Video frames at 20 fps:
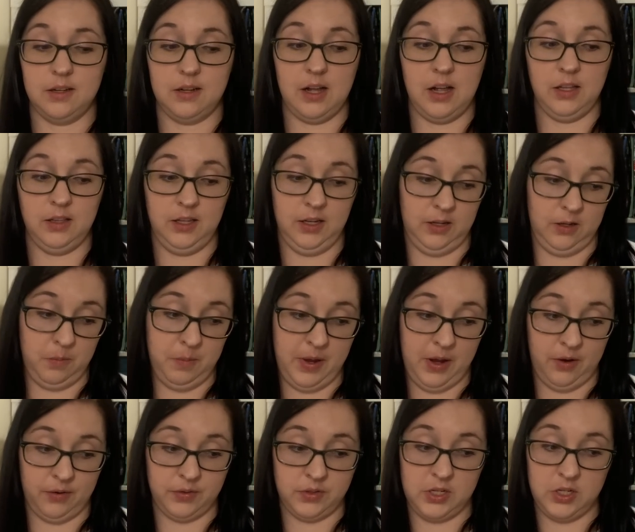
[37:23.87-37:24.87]
a little bit
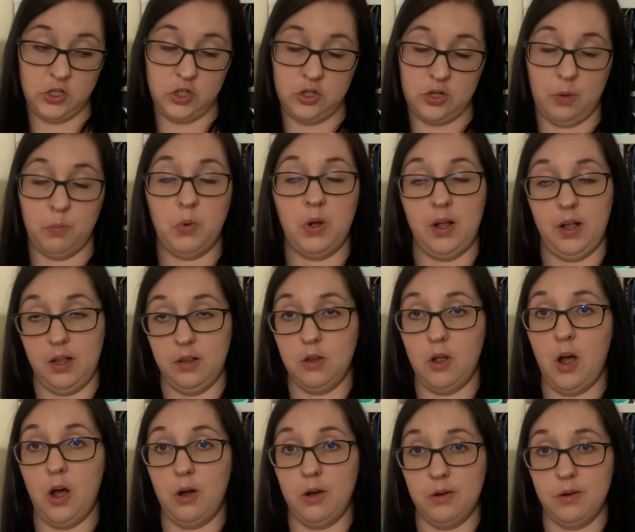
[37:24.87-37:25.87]
of stitch, well, a
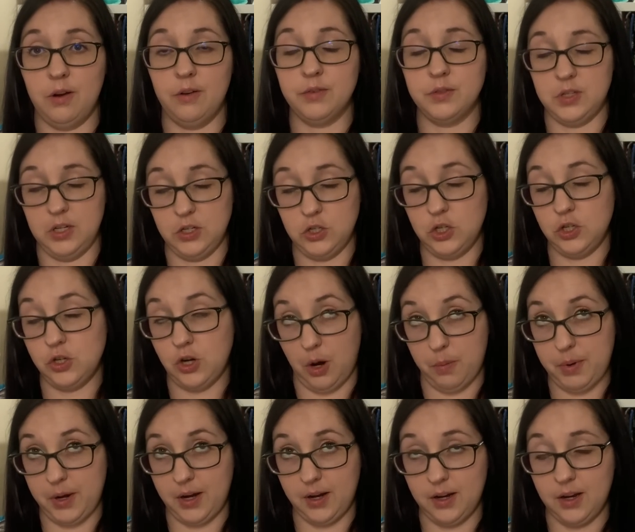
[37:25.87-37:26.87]
lot of stitchy
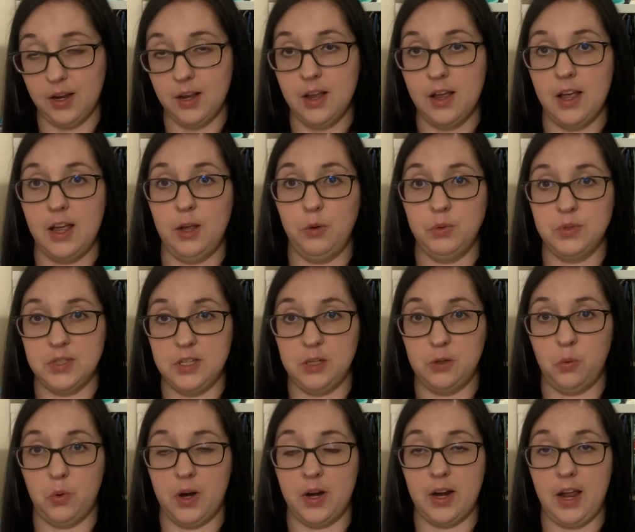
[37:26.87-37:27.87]
shopping. It was
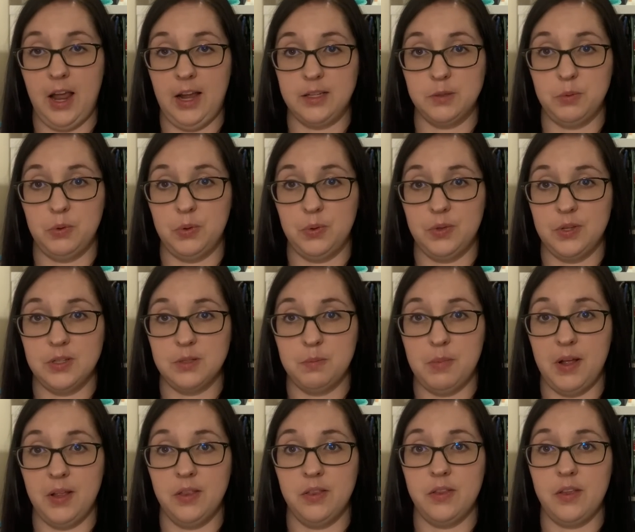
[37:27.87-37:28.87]
Needlework Expo this
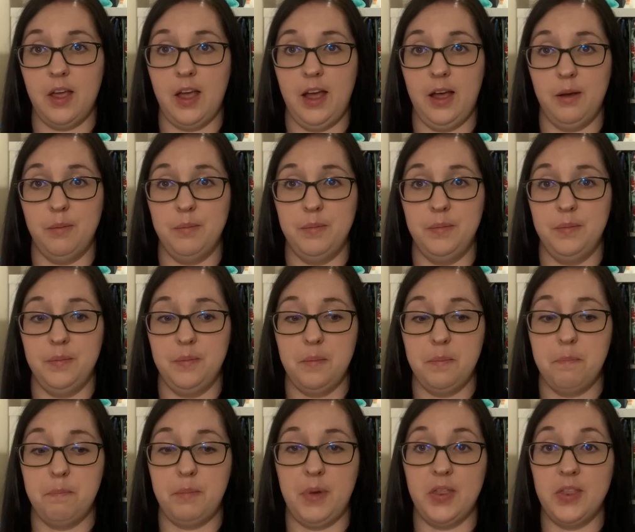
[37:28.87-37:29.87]
month. Um,
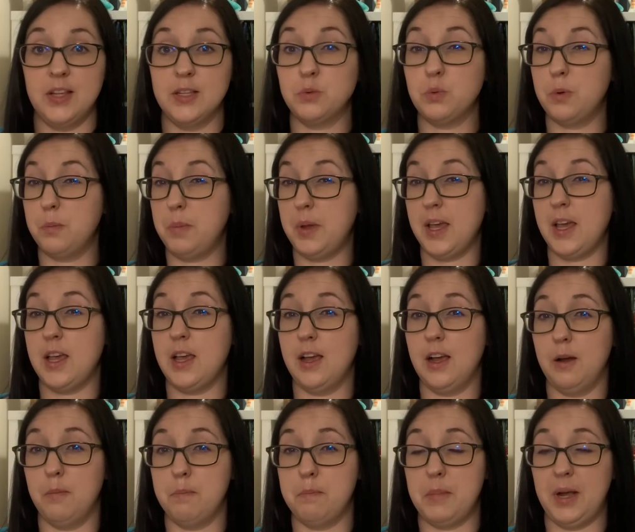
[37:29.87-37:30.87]
but this will be,
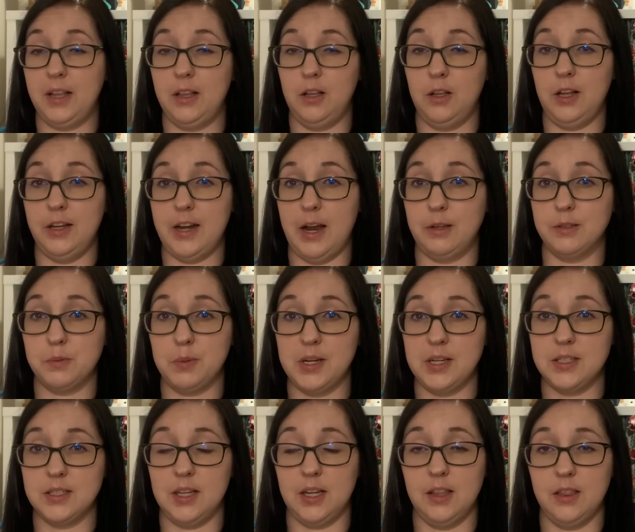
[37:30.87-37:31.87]
my little announcement
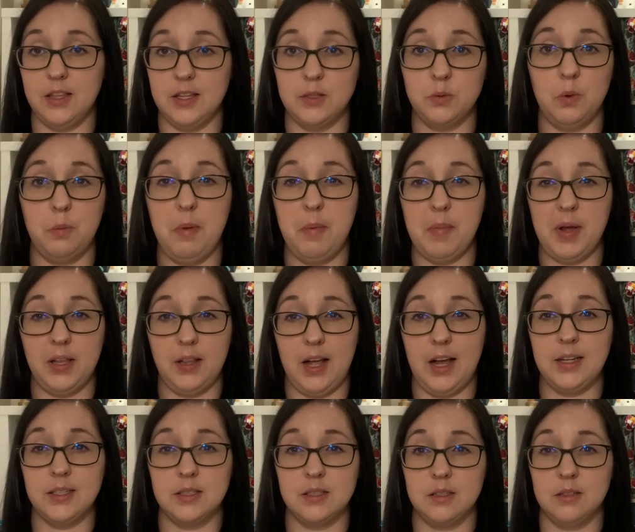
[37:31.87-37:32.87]
is like, this will be my
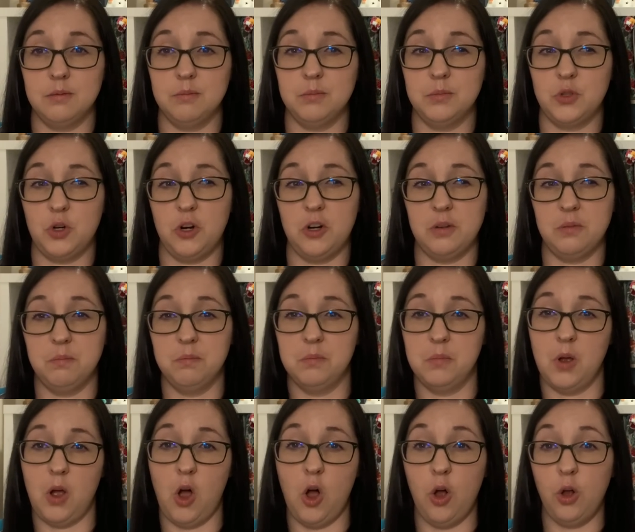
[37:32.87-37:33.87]
last sort of
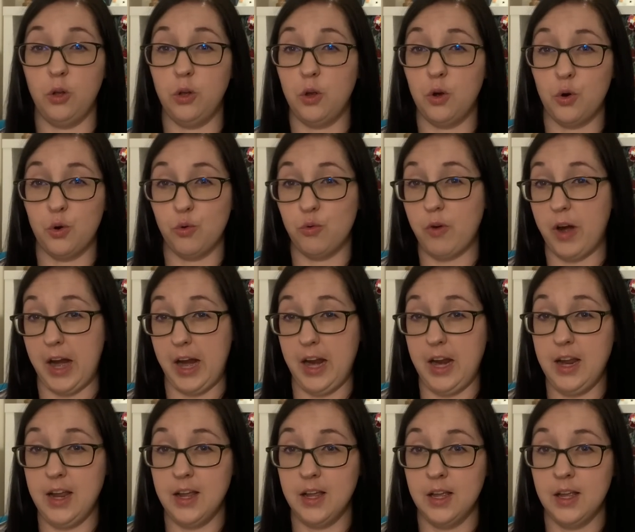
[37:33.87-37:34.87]
haul
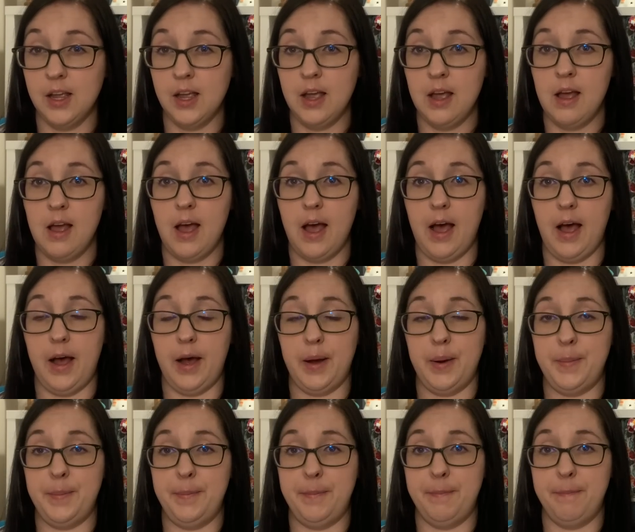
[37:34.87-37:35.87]
hooray.
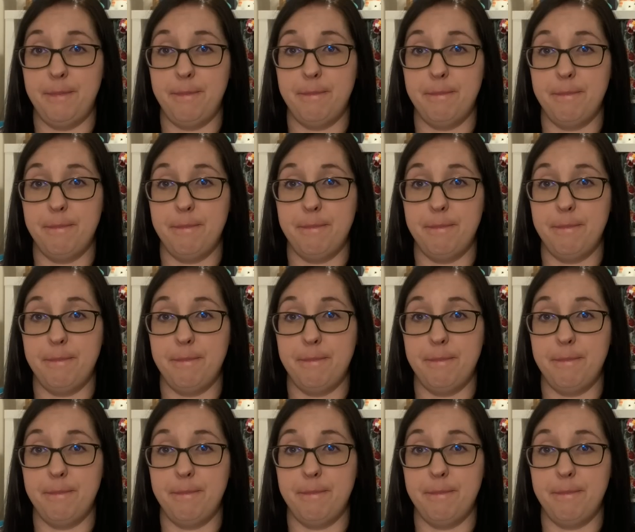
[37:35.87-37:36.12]
um